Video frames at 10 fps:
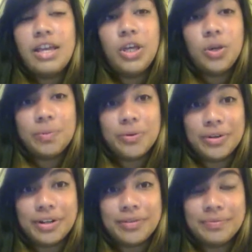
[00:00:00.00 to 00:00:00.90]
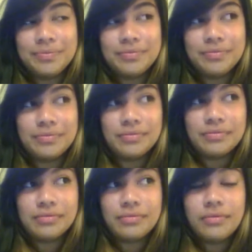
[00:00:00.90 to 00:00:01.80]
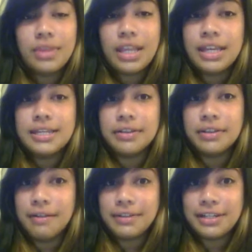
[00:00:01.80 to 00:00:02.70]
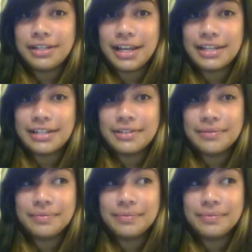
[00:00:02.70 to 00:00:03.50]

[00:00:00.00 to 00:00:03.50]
Hume Core is a lovely class,